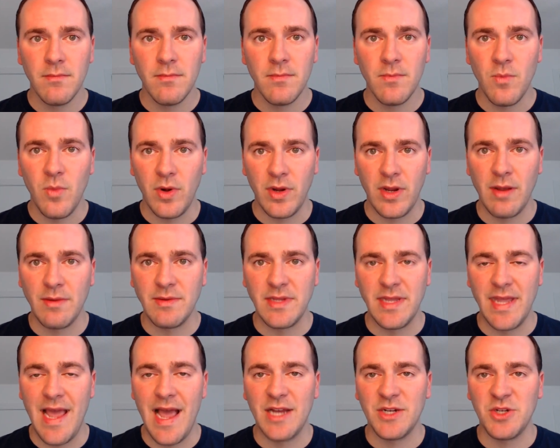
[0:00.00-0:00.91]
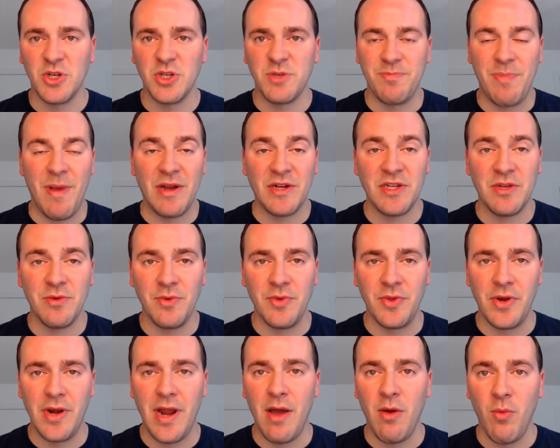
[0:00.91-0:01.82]
when it comes to the Astros, especially when they're
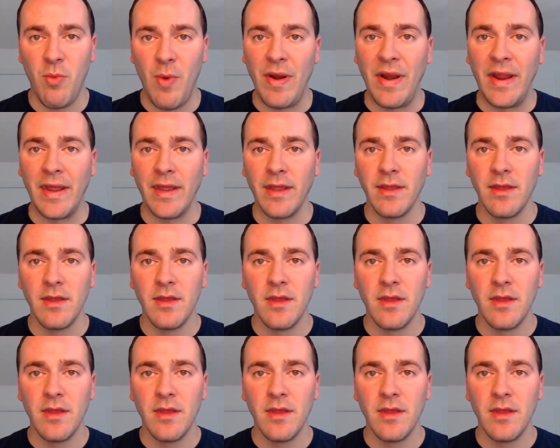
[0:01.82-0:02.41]
not winning.